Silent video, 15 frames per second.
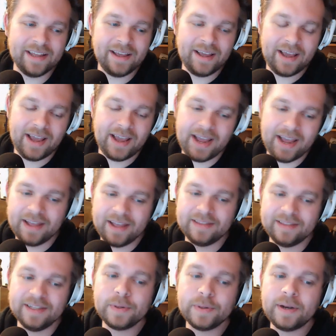And
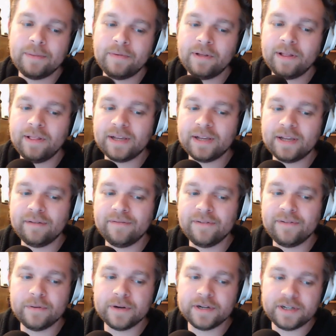this one I'm really looking
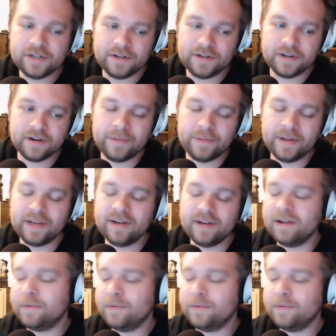forward to your opinion on.